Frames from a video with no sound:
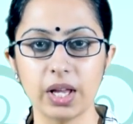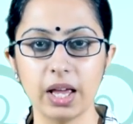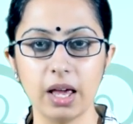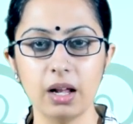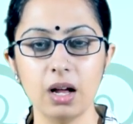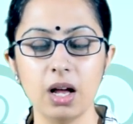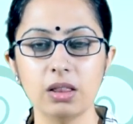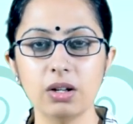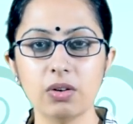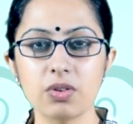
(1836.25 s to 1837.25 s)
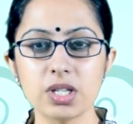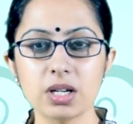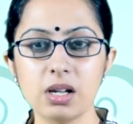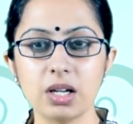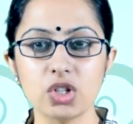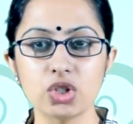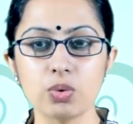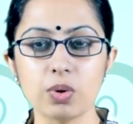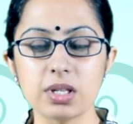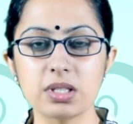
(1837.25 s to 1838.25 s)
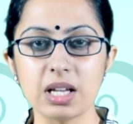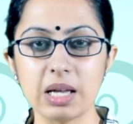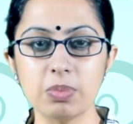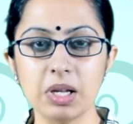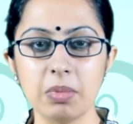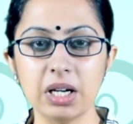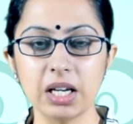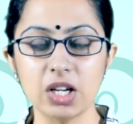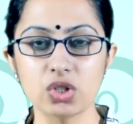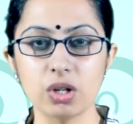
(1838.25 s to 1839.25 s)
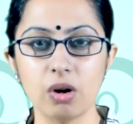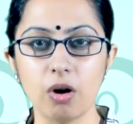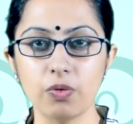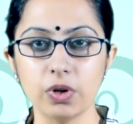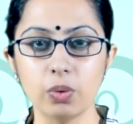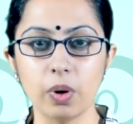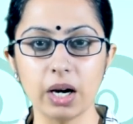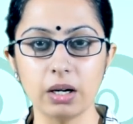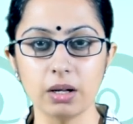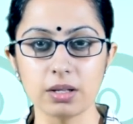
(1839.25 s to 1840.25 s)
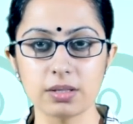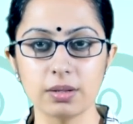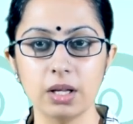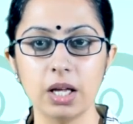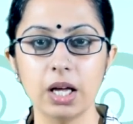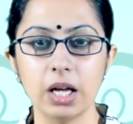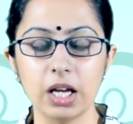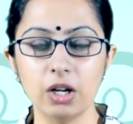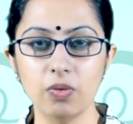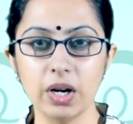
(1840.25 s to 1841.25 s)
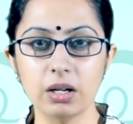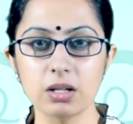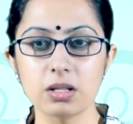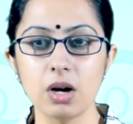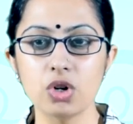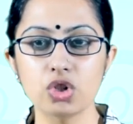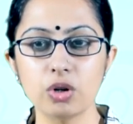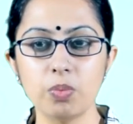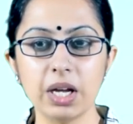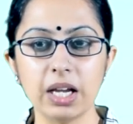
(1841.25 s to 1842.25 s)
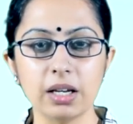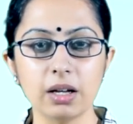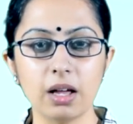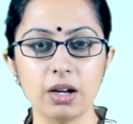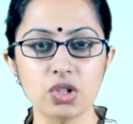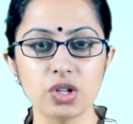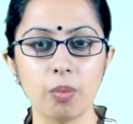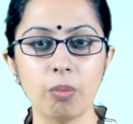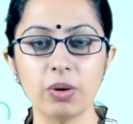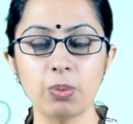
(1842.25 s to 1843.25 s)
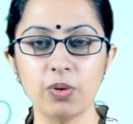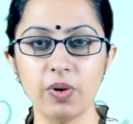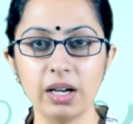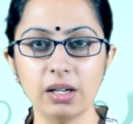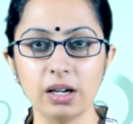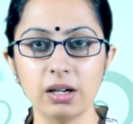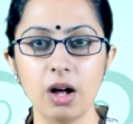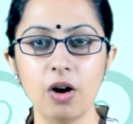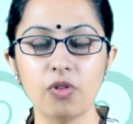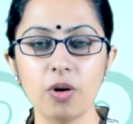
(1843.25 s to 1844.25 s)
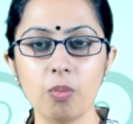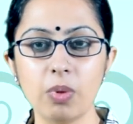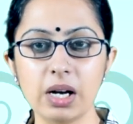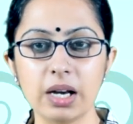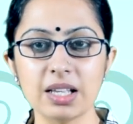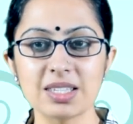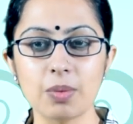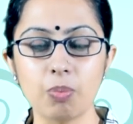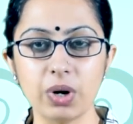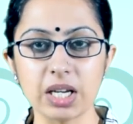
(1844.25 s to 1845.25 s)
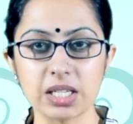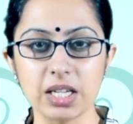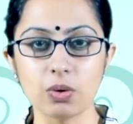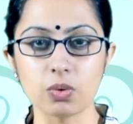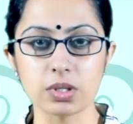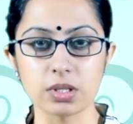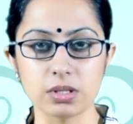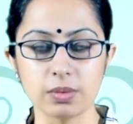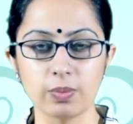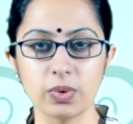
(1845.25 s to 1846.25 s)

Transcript: Here, the critical issue is the implementation of new ideas. Innovators should be encouraged but prevented from building separate ecosystem.